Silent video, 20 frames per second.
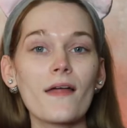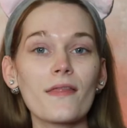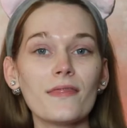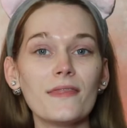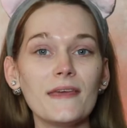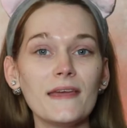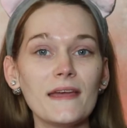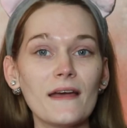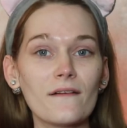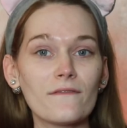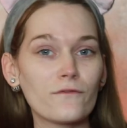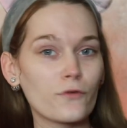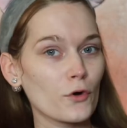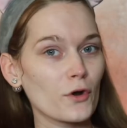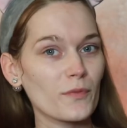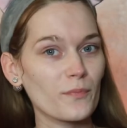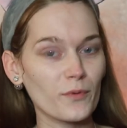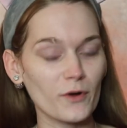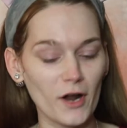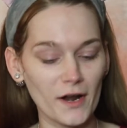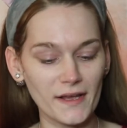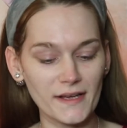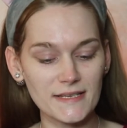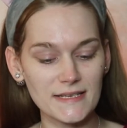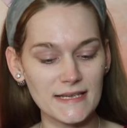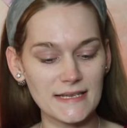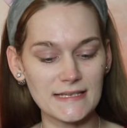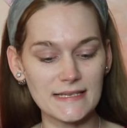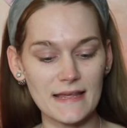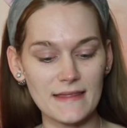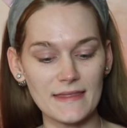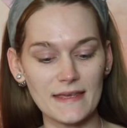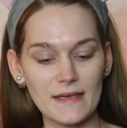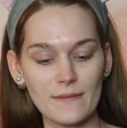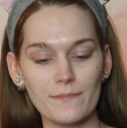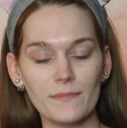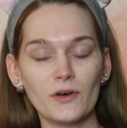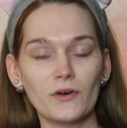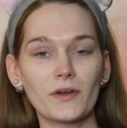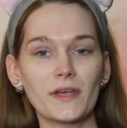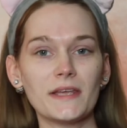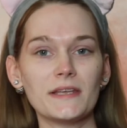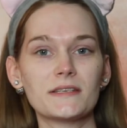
The fourth product is the Milky